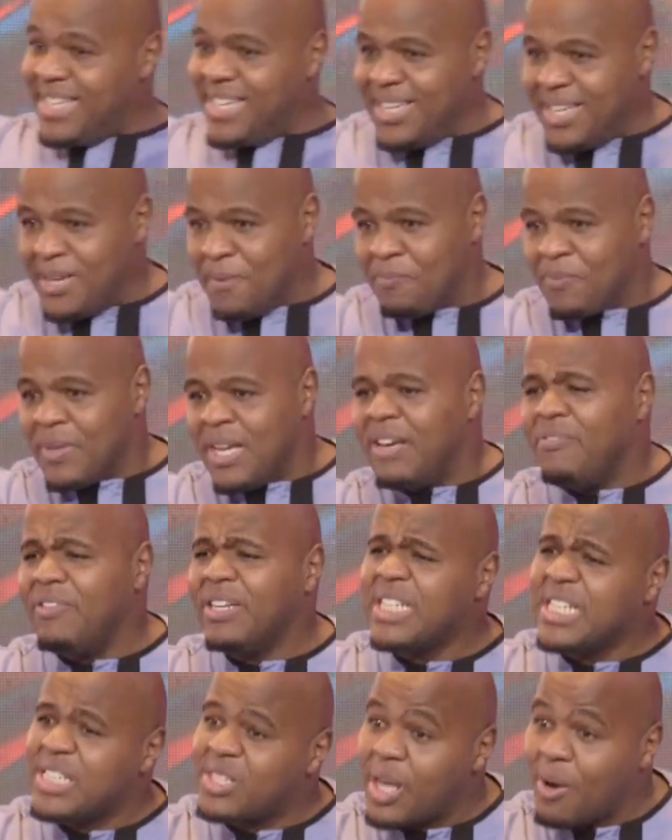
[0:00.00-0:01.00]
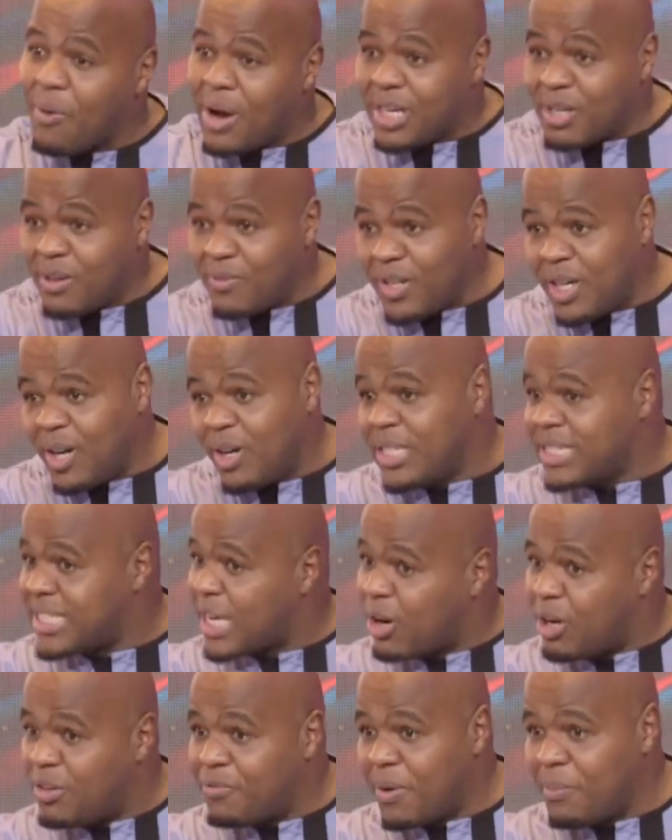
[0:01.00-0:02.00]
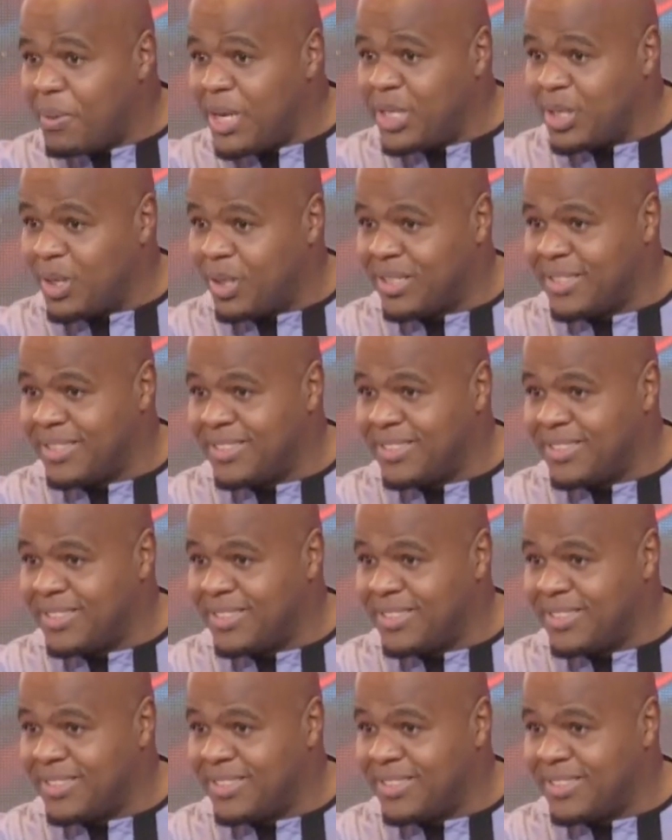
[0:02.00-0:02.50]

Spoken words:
if it is the word of the Lord, it's a confirmation.